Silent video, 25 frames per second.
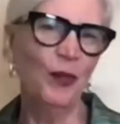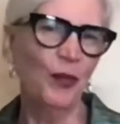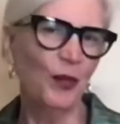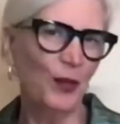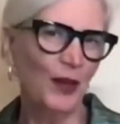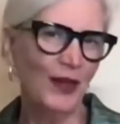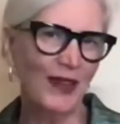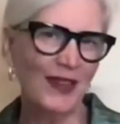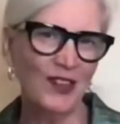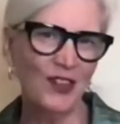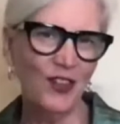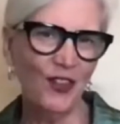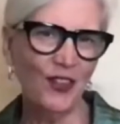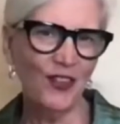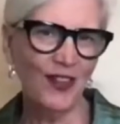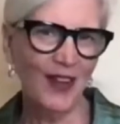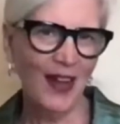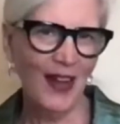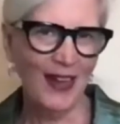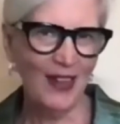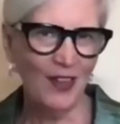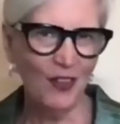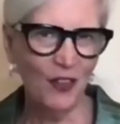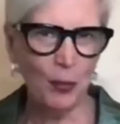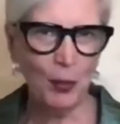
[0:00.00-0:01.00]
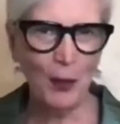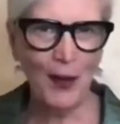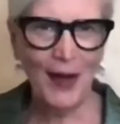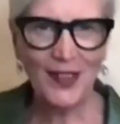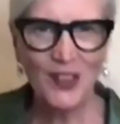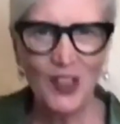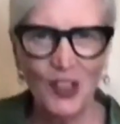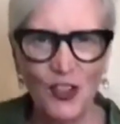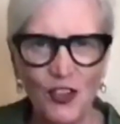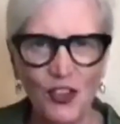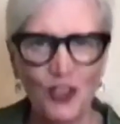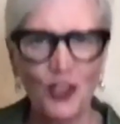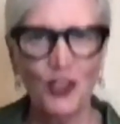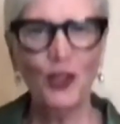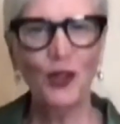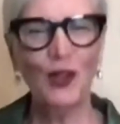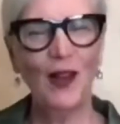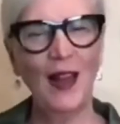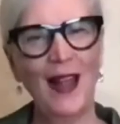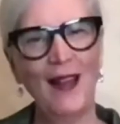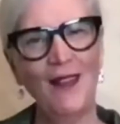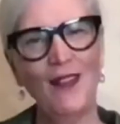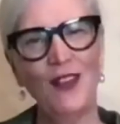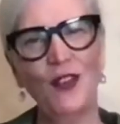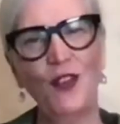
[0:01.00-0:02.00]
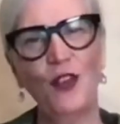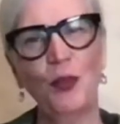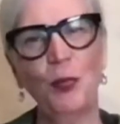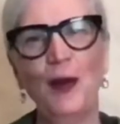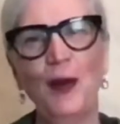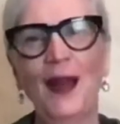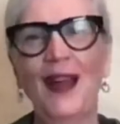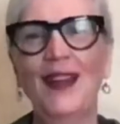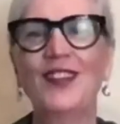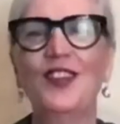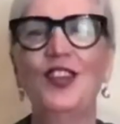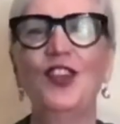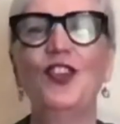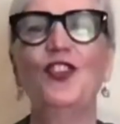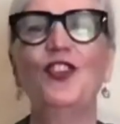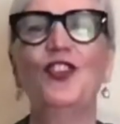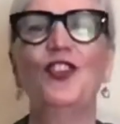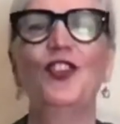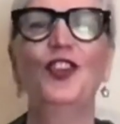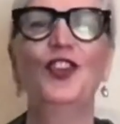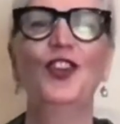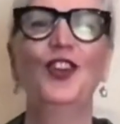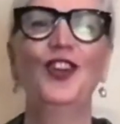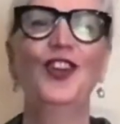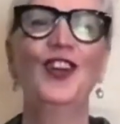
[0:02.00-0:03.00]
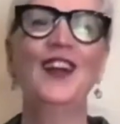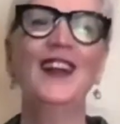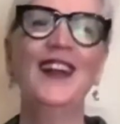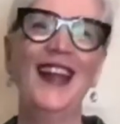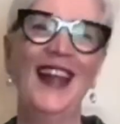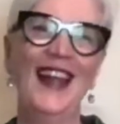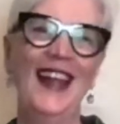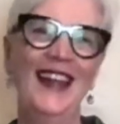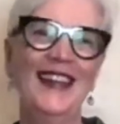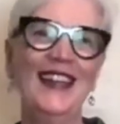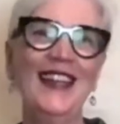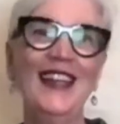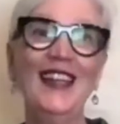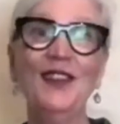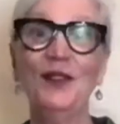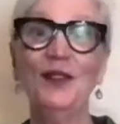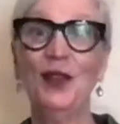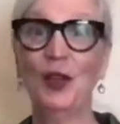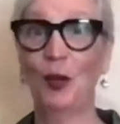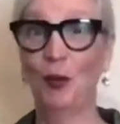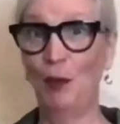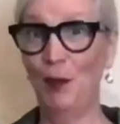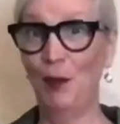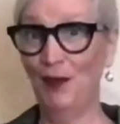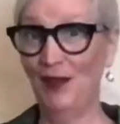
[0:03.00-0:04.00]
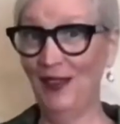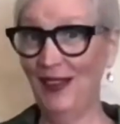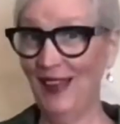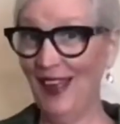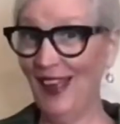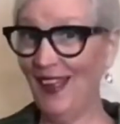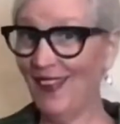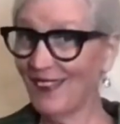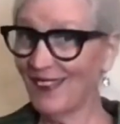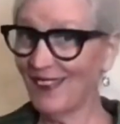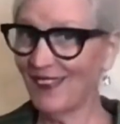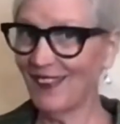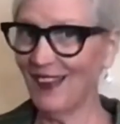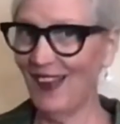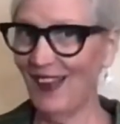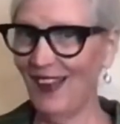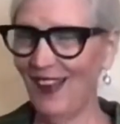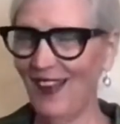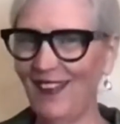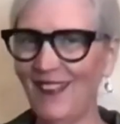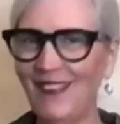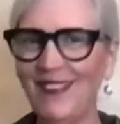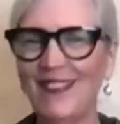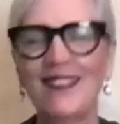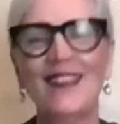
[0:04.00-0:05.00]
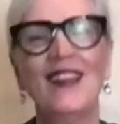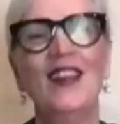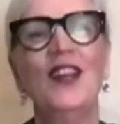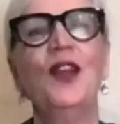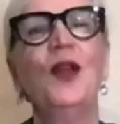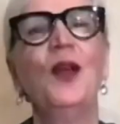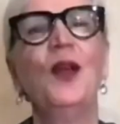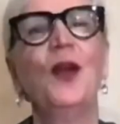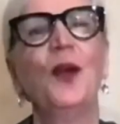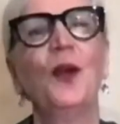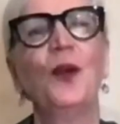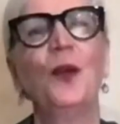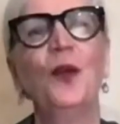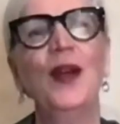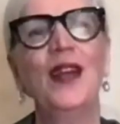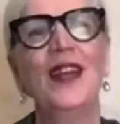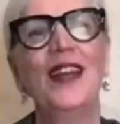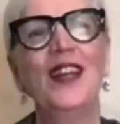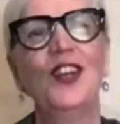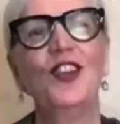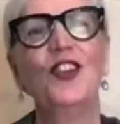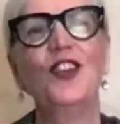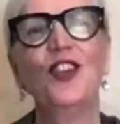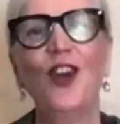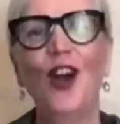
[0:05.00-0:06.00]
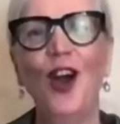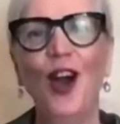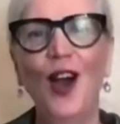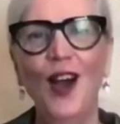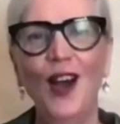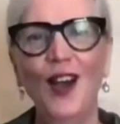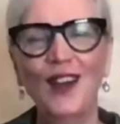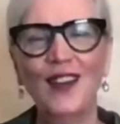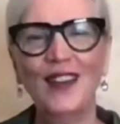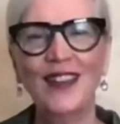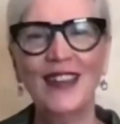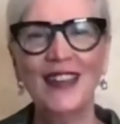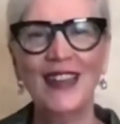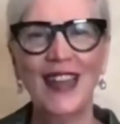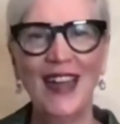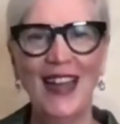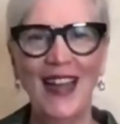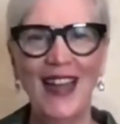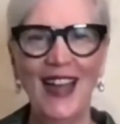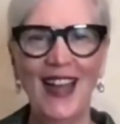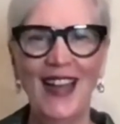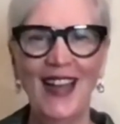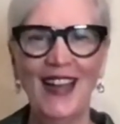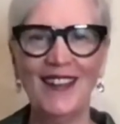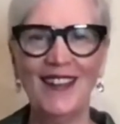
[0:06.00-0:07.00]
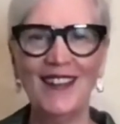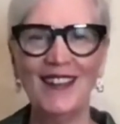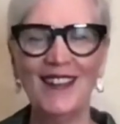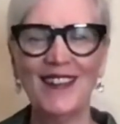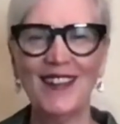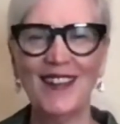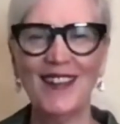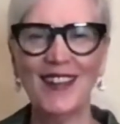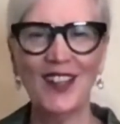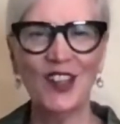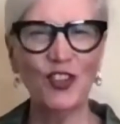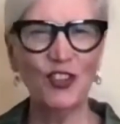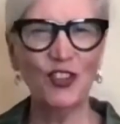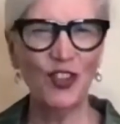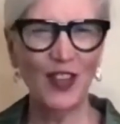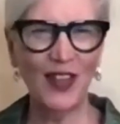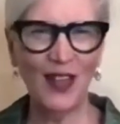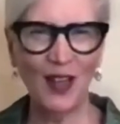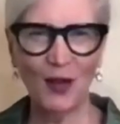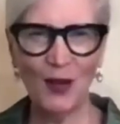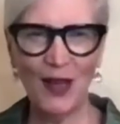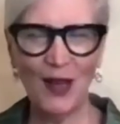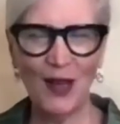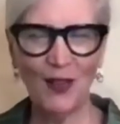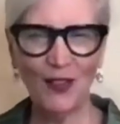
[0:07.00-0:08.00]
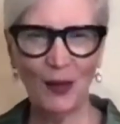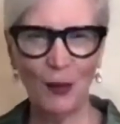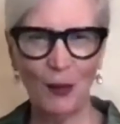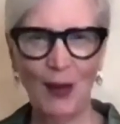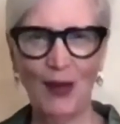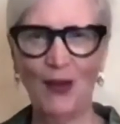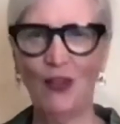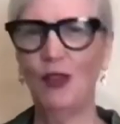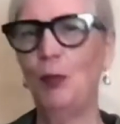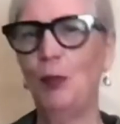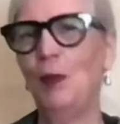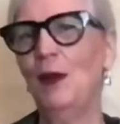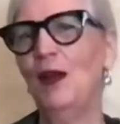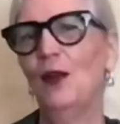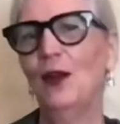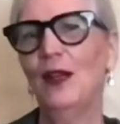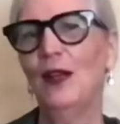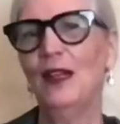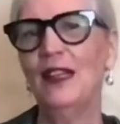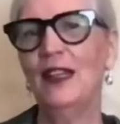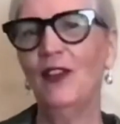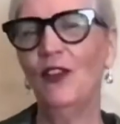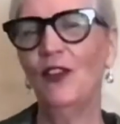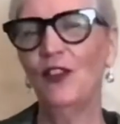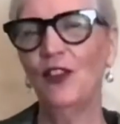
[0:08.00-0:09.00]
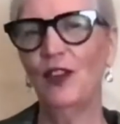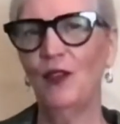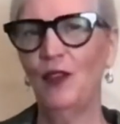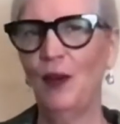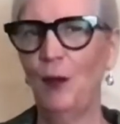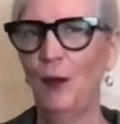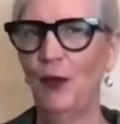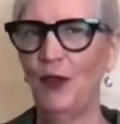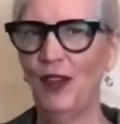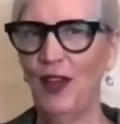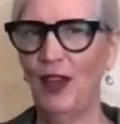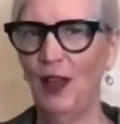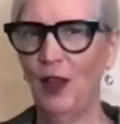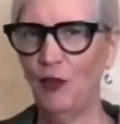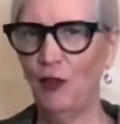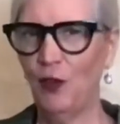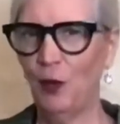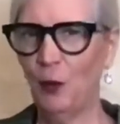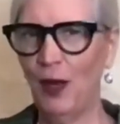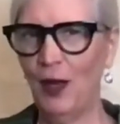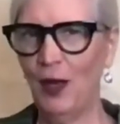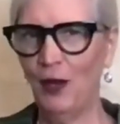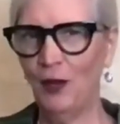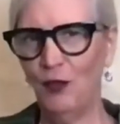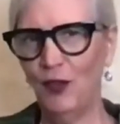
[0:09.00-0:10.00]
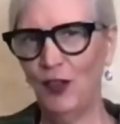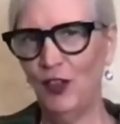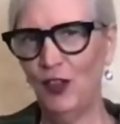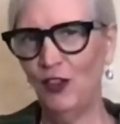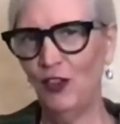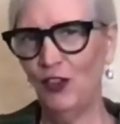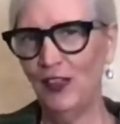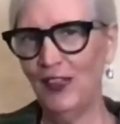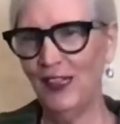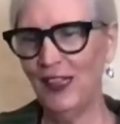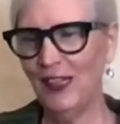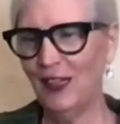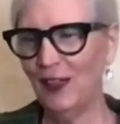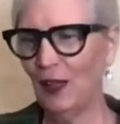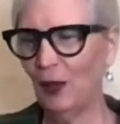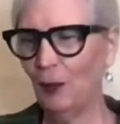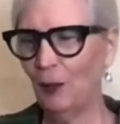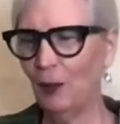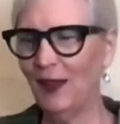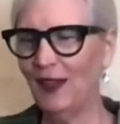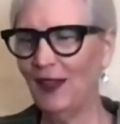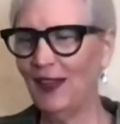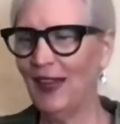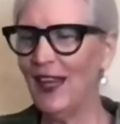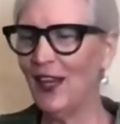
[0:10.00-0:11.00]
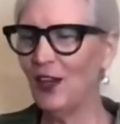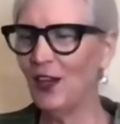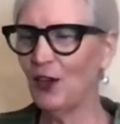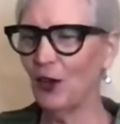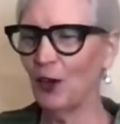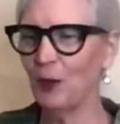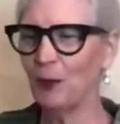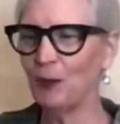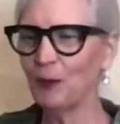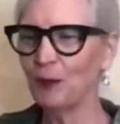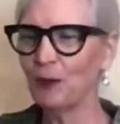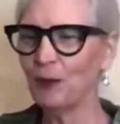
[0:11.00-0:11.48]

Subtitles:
religious science practitioner, licensed practitioner, and he will bless us with a talk and sharing some experience of himself around visioning a little bit later.